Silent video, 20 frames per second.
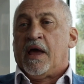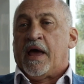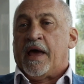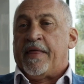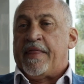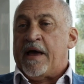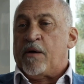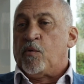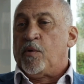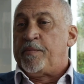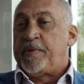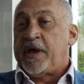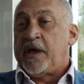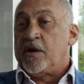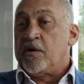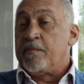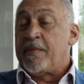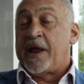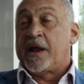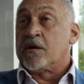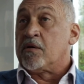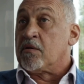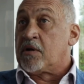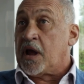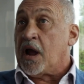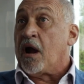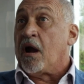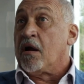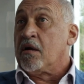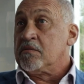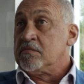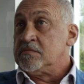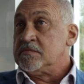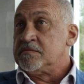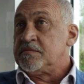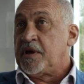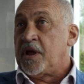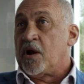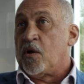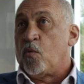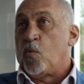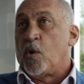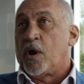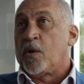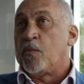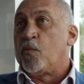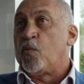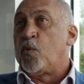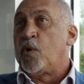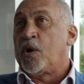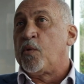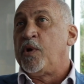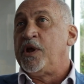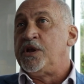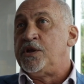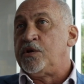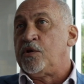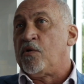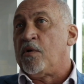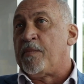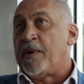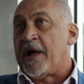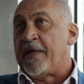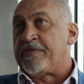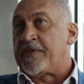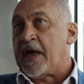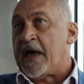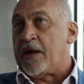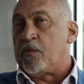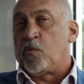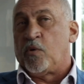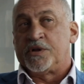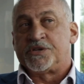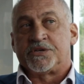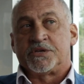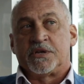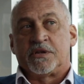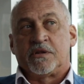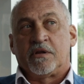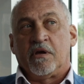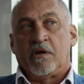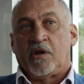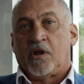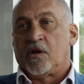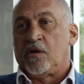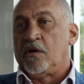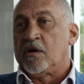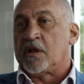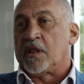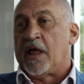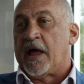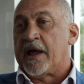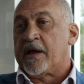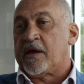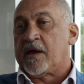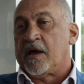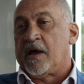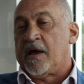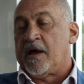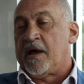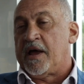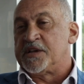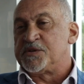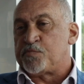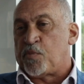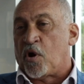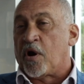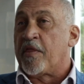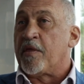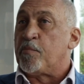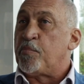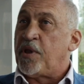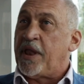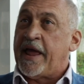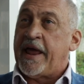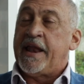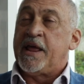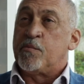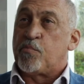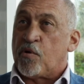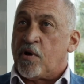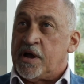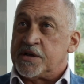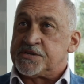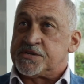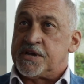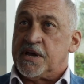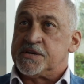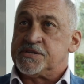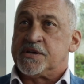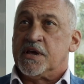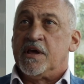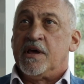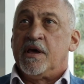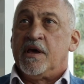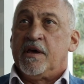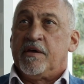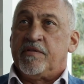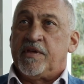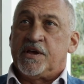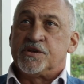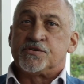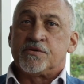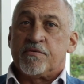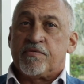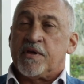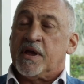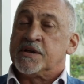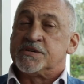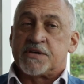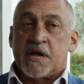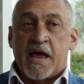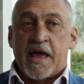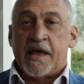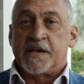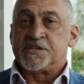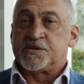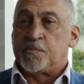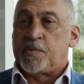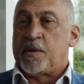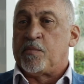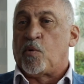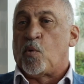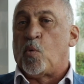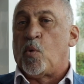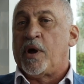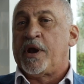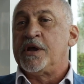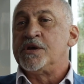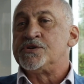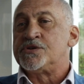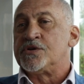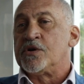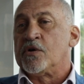and that will be your medical care. You know, what do we do about that? What's it going to look like? As part of the planning process, these are things I ask the people. What is